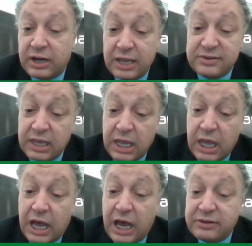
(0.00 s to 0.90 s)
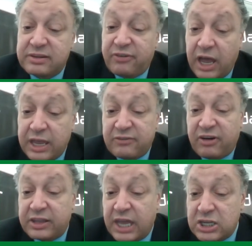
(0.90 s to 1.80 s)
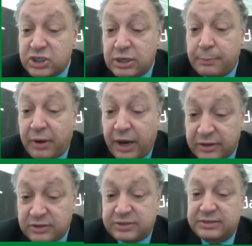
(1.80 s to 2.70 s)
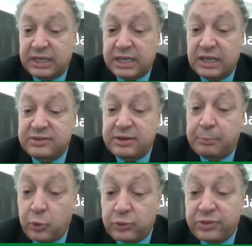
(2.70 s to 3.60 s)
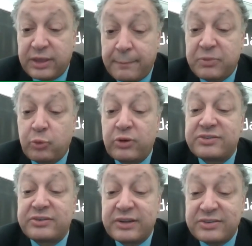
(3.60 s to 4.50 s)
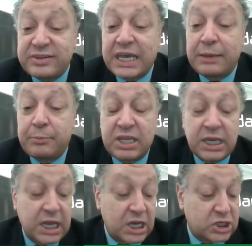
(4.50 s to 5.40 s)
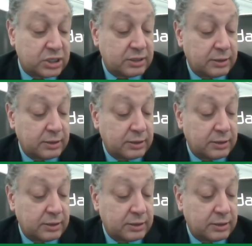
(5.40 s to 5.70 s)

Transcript: identifying financial partners that can support them with risk mitigation.